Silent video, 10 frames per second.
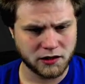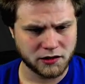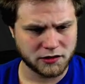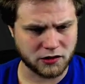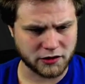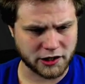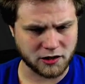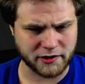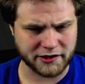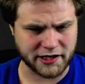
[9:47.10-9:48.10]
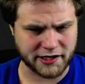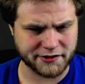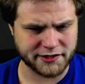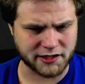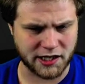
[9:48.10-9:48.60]
Don't care about that in
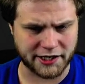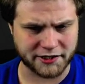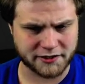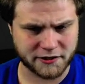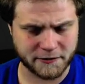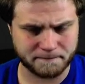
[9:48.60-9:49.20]
the slightest.